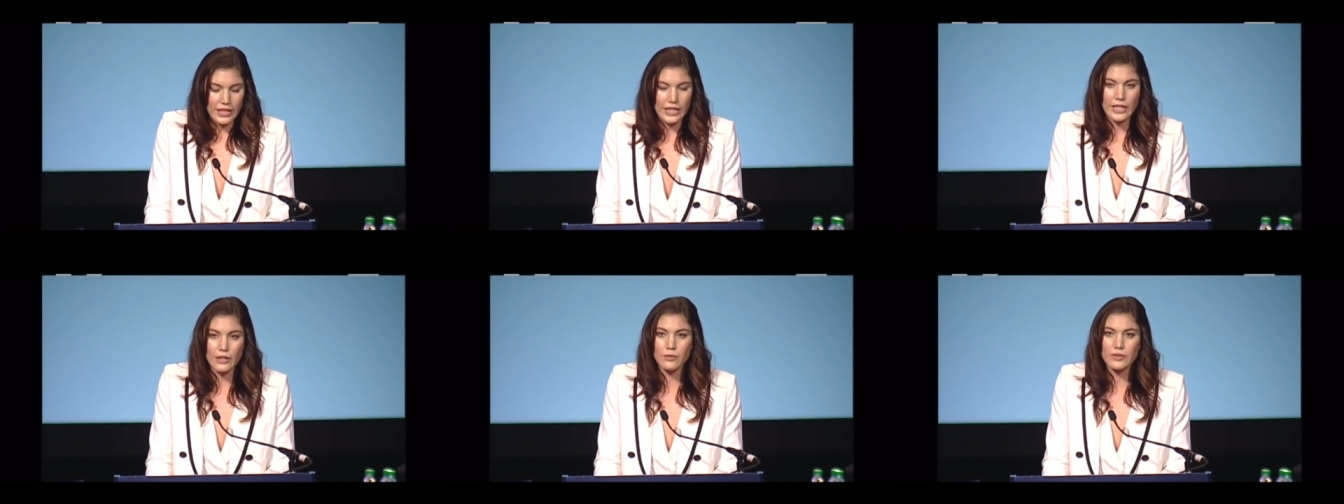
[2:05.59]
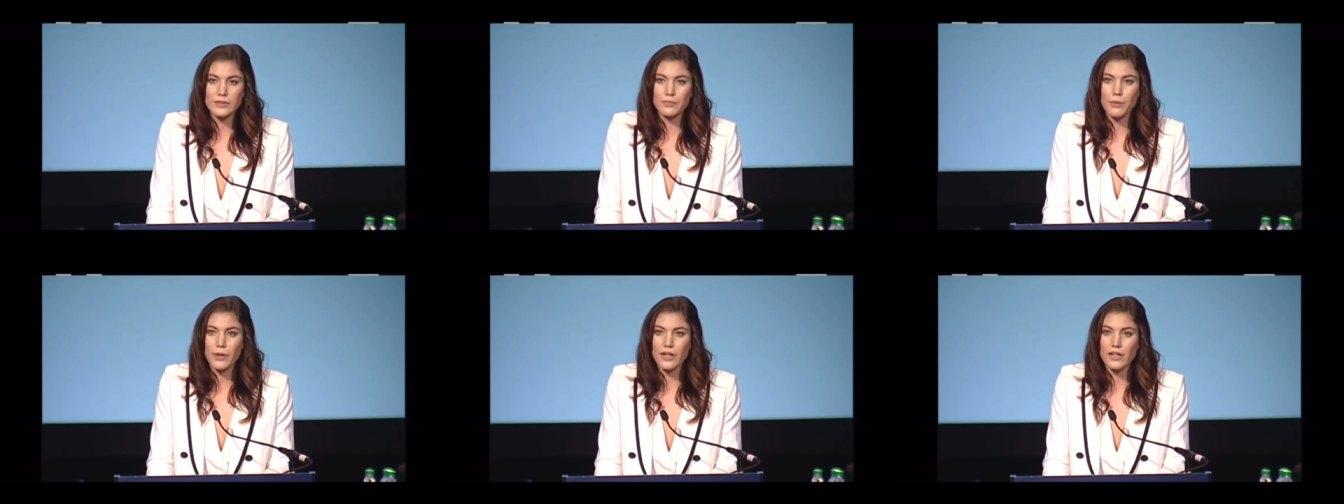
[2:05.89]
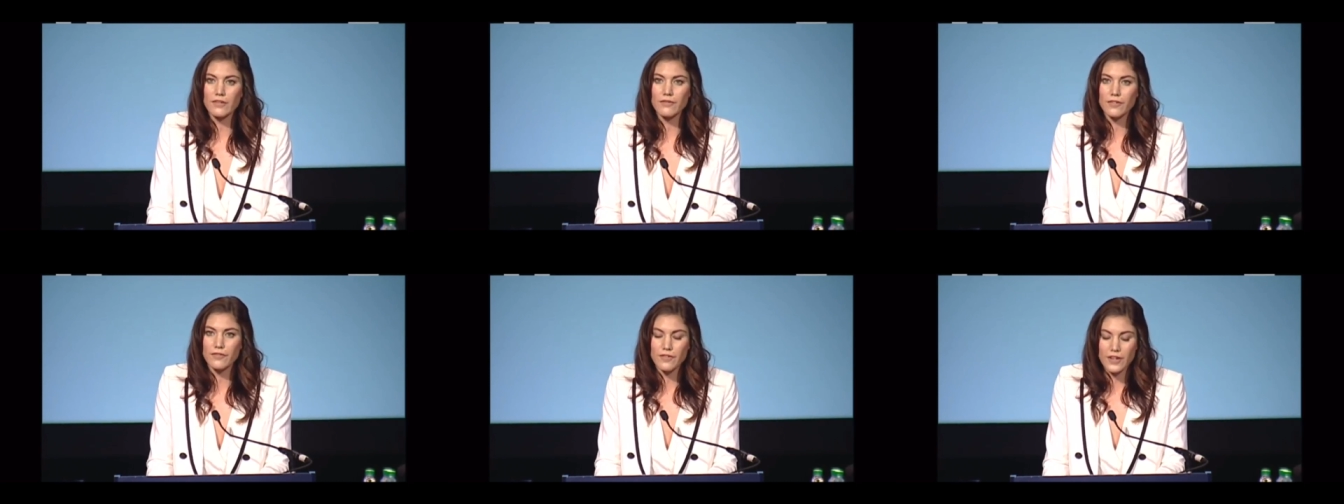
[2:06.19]
He was
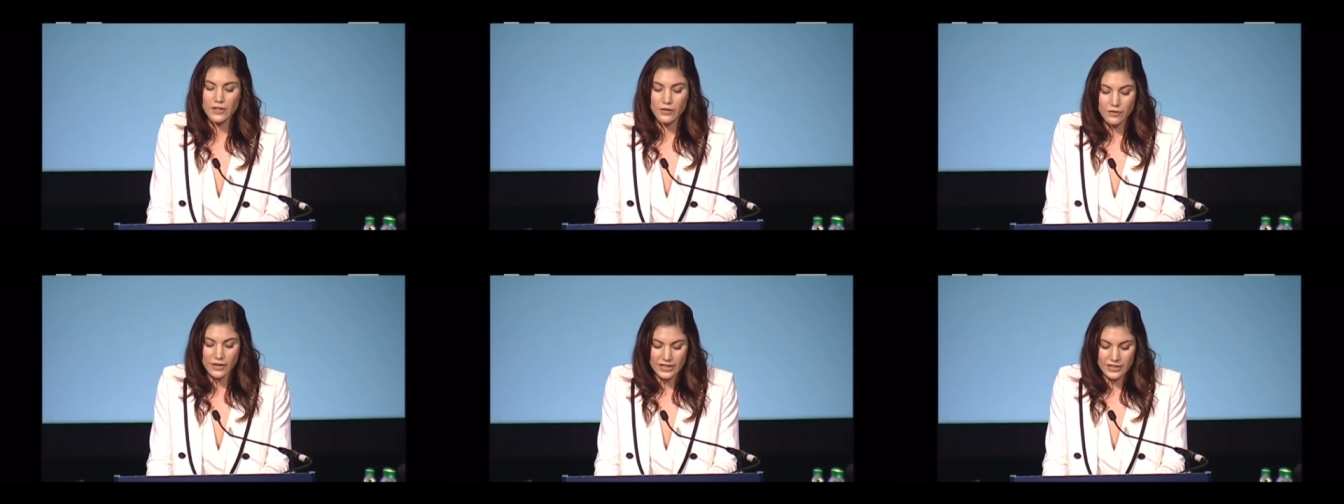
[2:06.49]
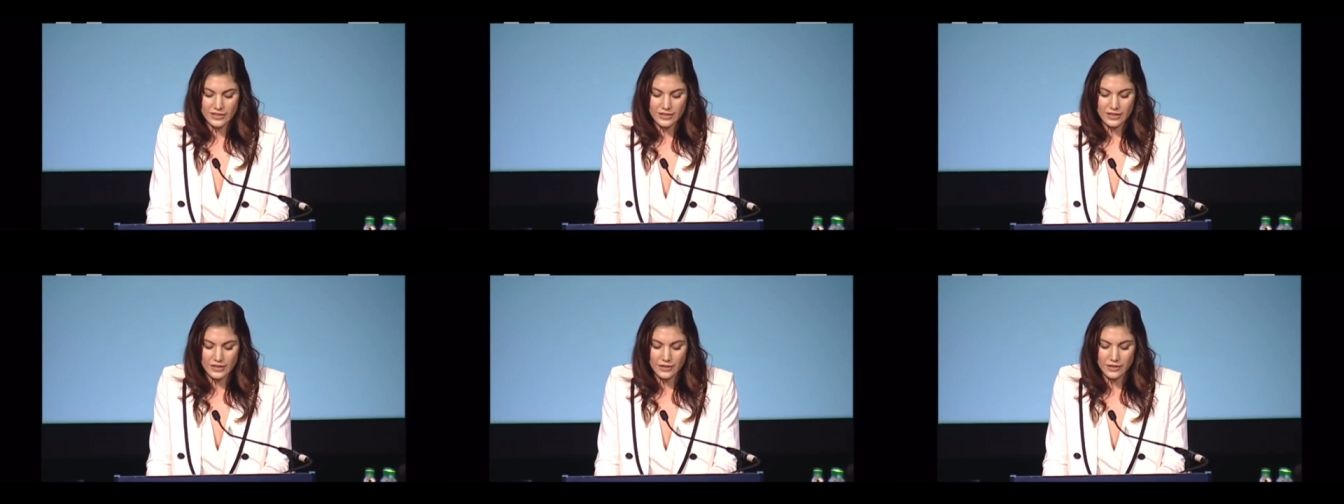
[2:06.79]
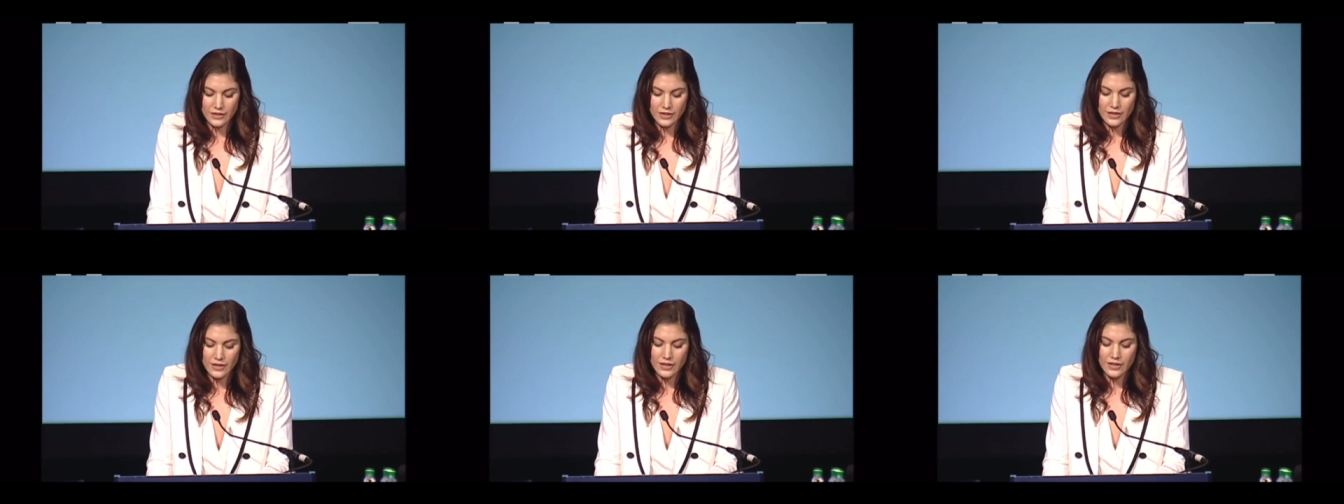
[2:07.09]
part of a
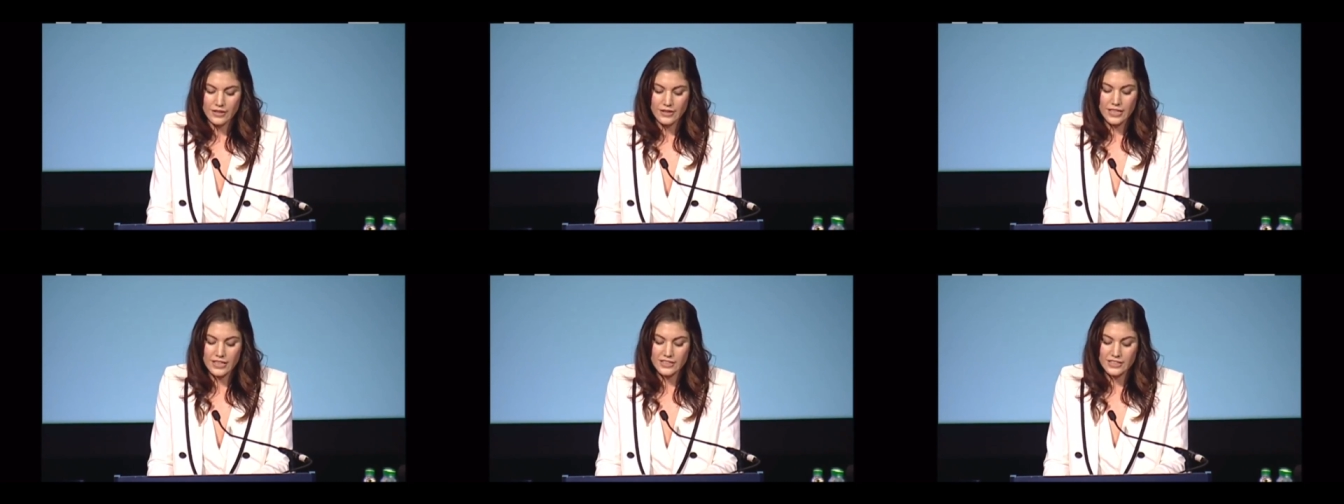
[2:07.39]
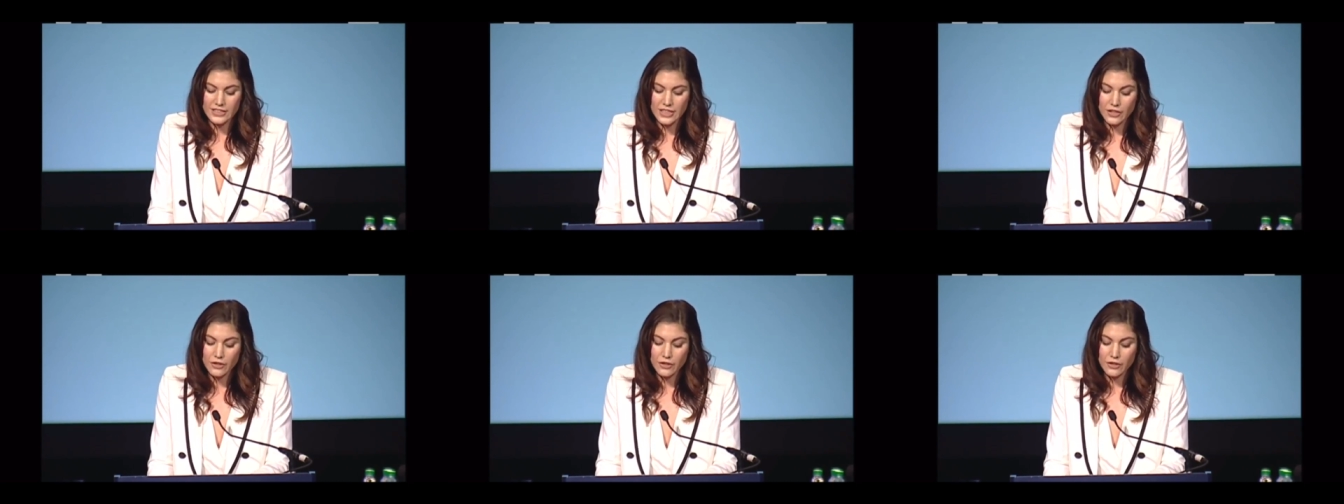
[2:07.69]
federation that